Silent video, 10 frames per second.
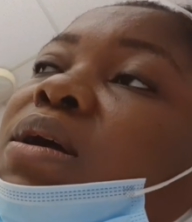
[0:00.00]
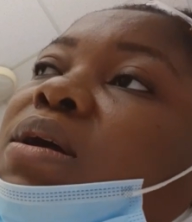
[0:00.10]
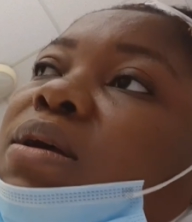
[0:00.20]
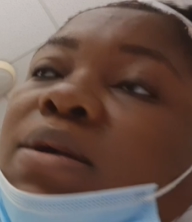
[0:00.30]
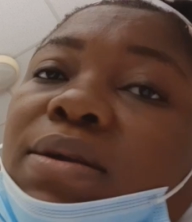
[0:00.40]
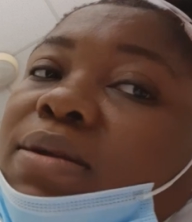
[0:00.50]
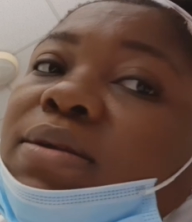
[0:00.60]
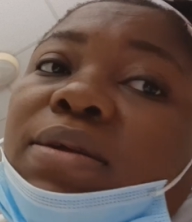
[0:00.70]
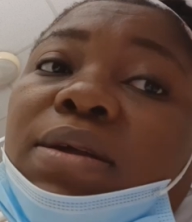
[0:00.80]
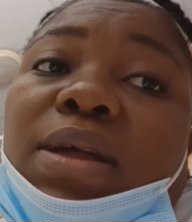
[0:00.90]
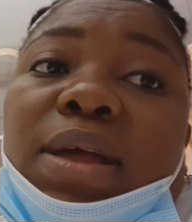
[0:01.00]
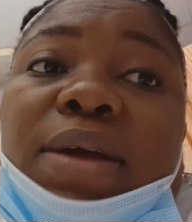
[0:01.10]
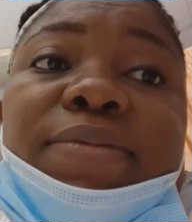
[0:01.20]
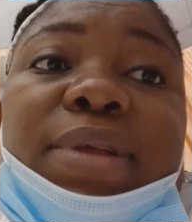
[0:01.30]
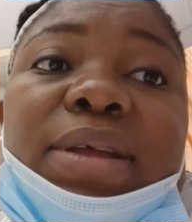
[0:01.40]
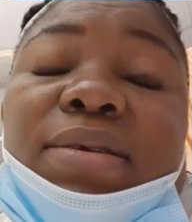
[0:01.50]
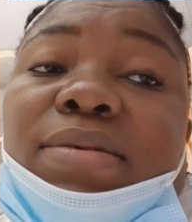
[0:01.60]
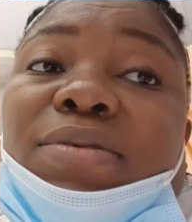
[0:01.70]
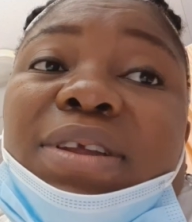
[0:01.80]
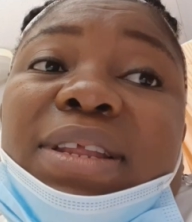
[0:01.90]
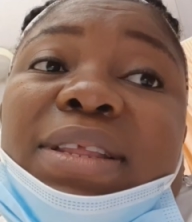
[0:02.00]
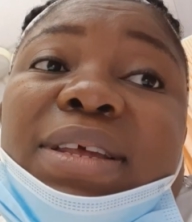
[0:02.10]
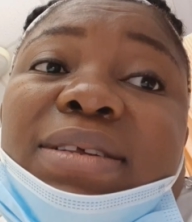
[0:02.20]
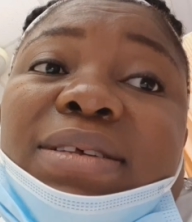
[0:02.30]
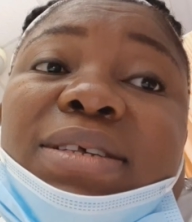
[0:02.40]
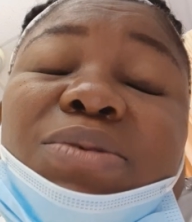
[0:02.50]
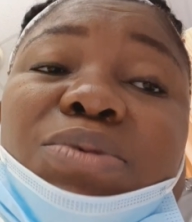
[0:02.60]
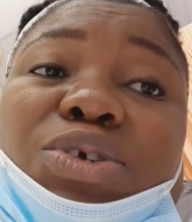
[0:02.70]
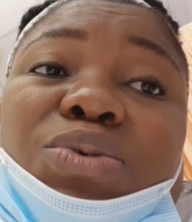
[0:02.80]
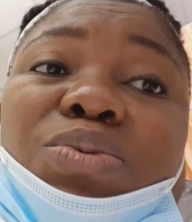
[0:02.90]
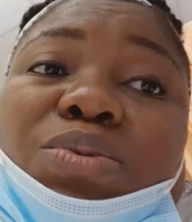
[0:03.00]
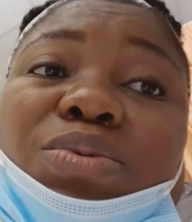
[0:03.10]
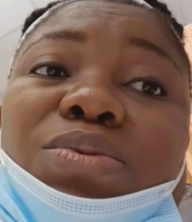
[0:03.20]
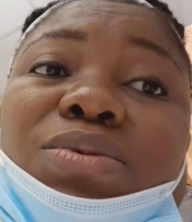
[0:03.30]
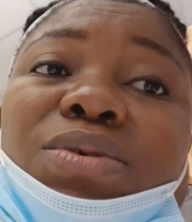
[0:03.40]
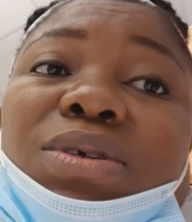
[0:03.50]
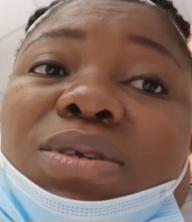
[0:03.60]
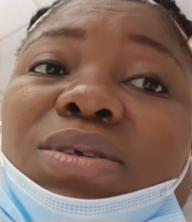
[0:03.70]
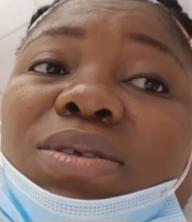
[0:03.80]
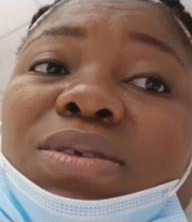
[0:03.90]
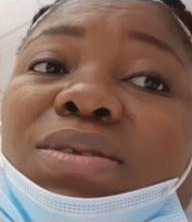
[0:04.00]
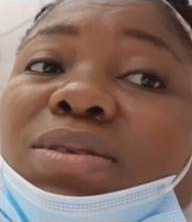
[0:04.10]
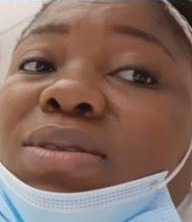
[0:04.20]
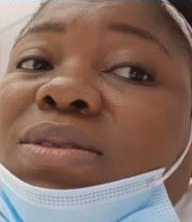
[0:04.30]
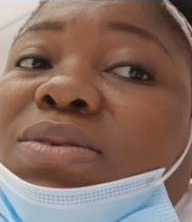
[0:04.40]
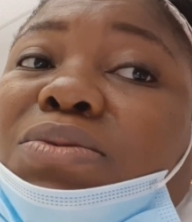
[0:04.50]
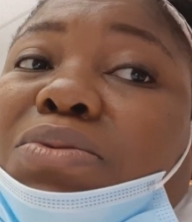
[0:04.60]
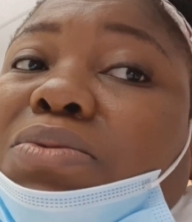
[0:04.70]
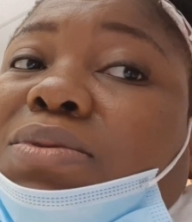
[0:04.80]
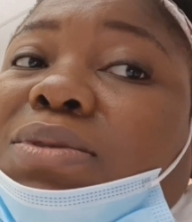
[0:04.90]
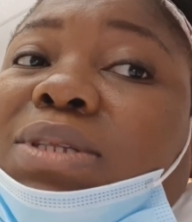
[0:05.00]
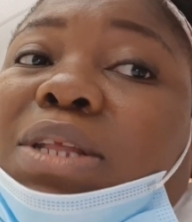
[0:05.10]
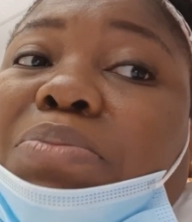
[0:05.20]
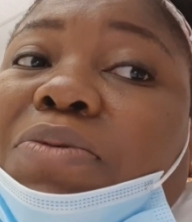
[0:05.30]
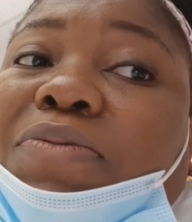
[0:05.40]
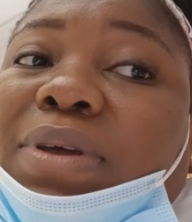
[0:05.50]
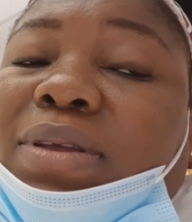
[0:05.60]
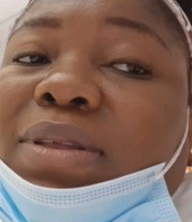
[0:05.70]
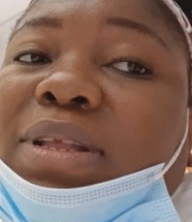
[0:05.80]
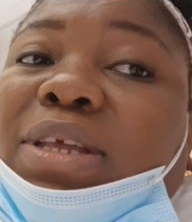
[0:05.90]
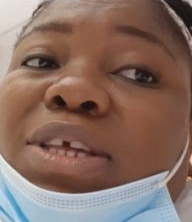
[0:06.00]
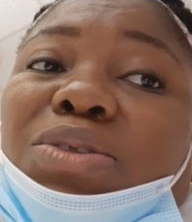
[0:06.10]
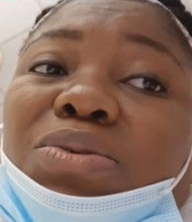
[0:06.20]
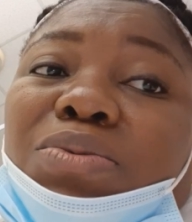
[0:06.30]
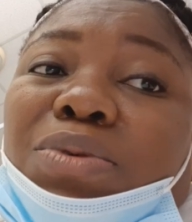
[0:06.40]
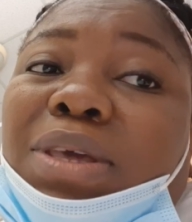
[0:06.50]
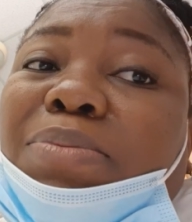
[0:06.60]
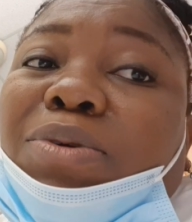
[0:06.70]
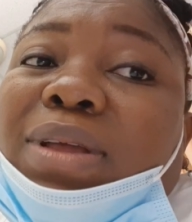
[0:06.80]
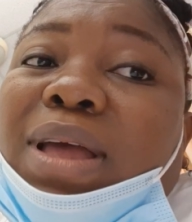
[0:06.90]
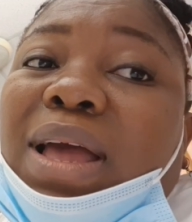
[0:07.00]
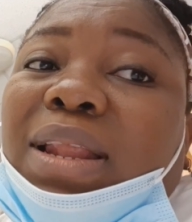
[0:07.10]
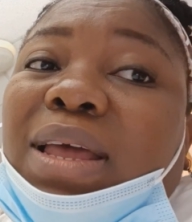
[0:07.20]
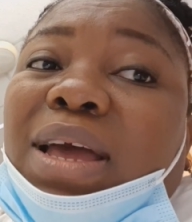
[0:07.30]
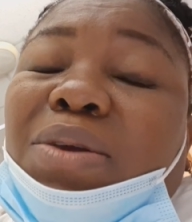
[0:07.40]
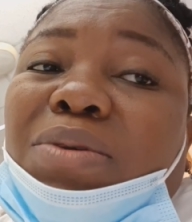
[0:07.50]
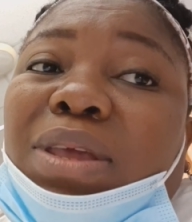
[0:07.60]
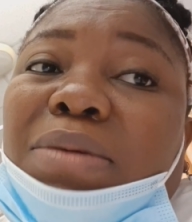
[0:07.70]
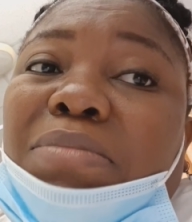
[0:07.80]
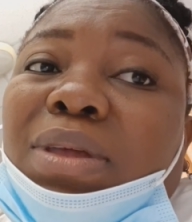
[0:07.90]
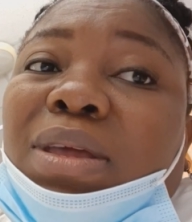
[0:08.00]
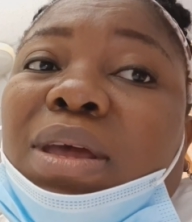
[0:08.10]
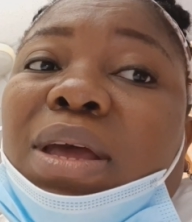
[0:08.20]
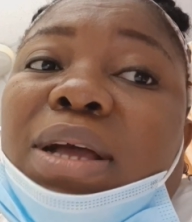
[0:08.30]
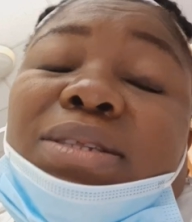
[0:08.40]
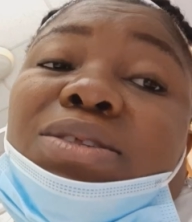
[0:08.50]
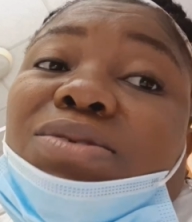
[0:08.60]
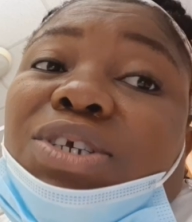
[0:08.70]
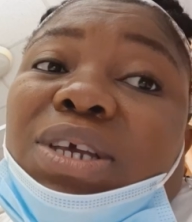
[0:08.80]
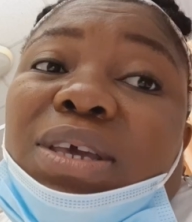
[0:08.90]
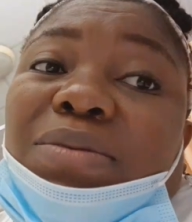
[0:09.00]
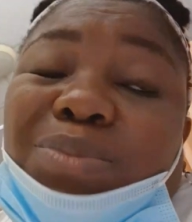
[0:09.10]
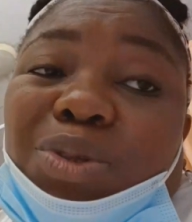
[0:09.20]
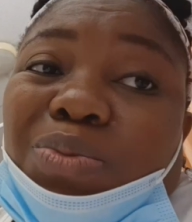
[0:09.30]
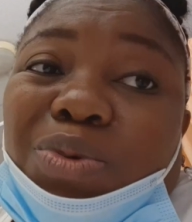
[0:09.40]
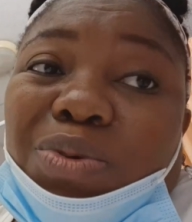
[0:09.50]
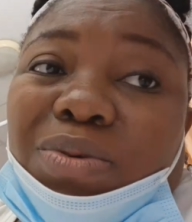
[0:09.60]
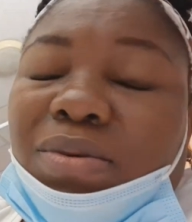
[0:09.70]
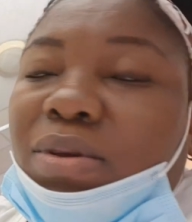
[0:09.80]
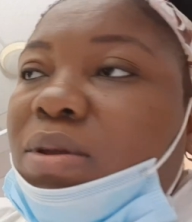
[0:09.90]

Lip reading: after running the test, they said we should still sleep over, that they need to keep an eye on him and still check him tomorrow.